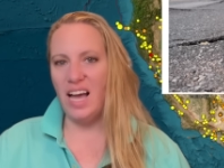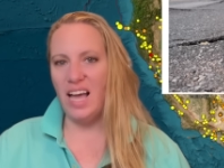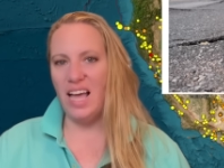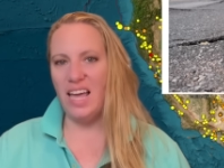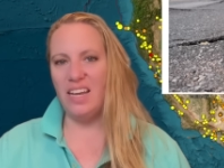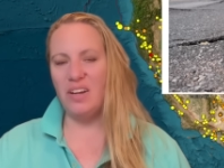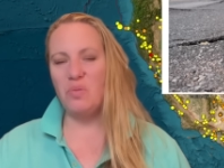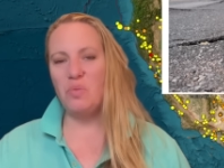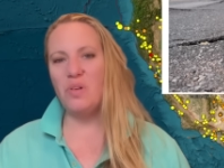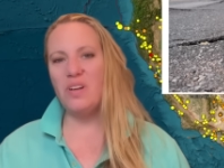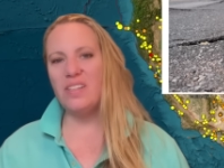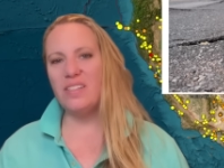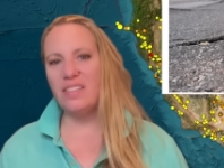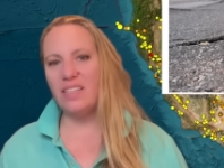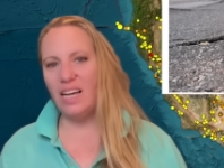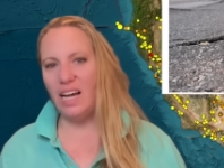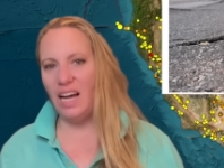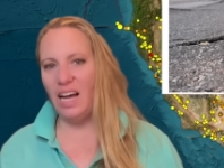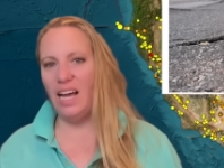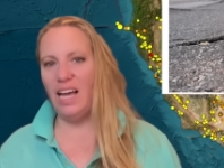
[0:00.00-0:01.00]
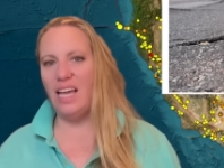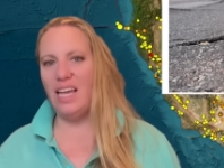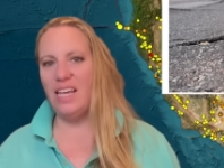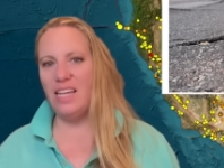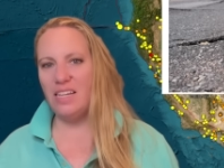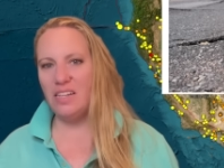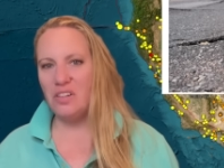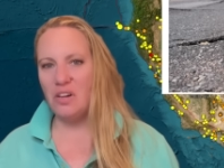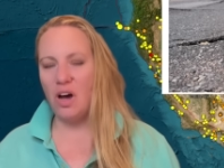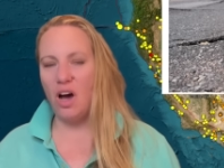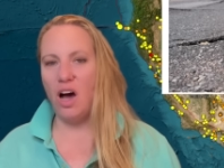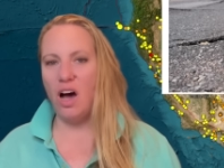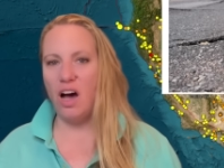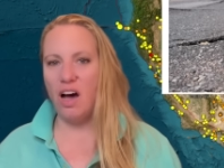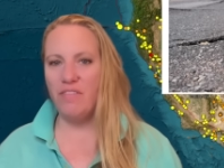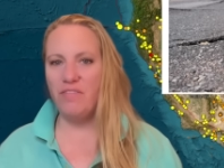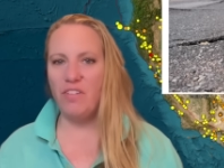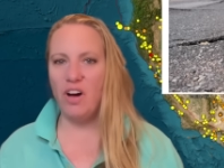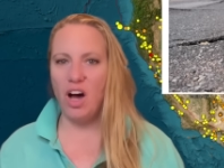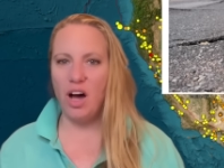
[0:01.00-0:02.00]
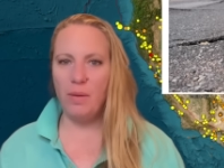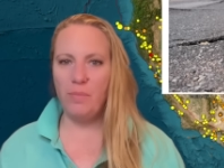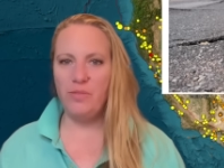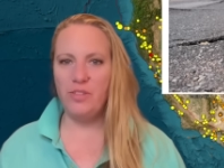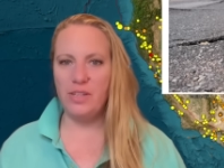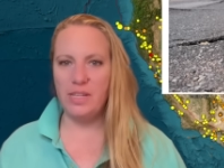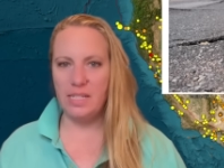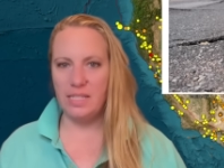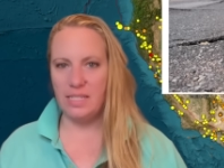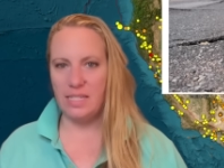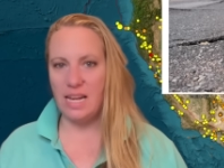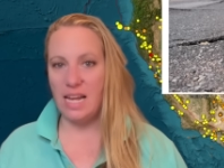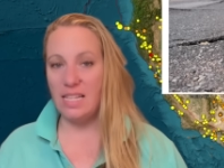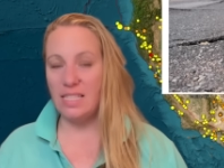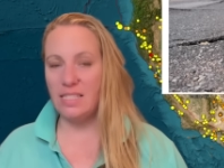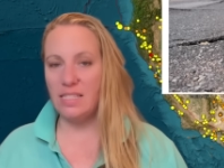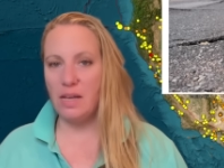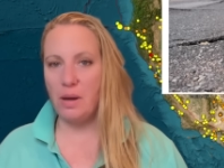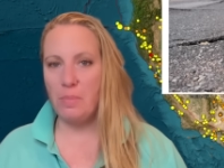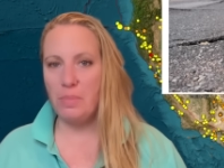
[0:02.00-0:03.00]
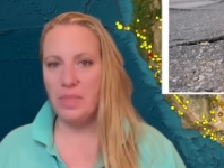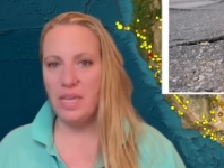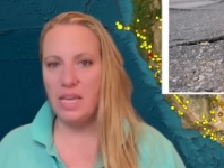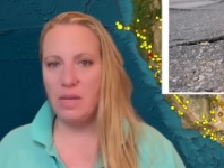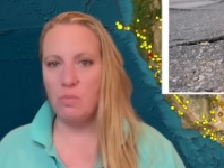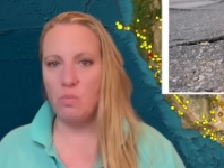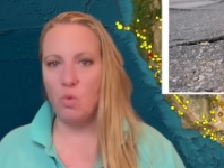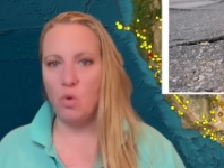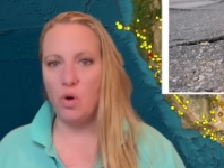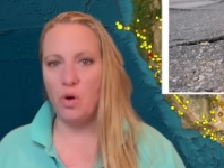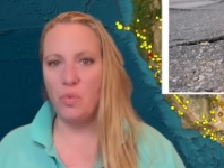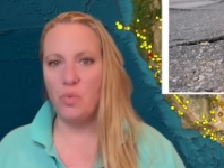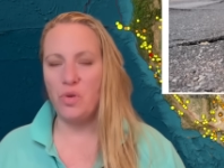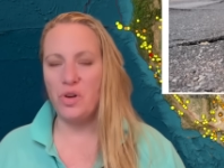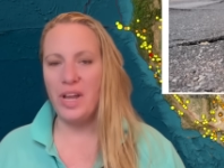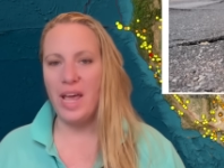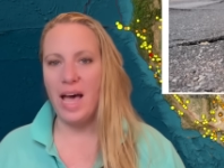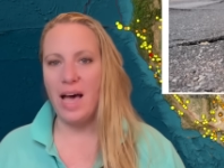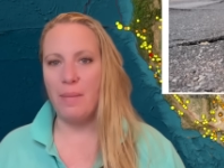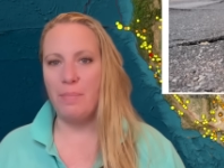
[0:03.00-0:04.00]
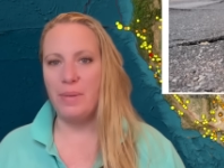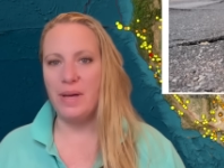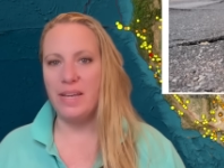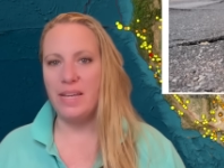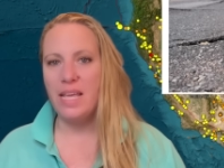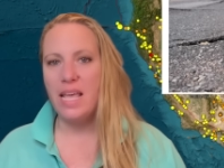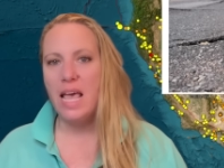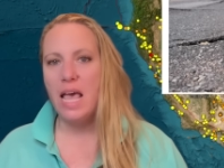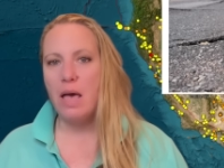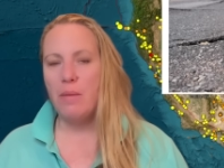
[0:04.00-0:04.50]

and it was kind of obvious that something more would happen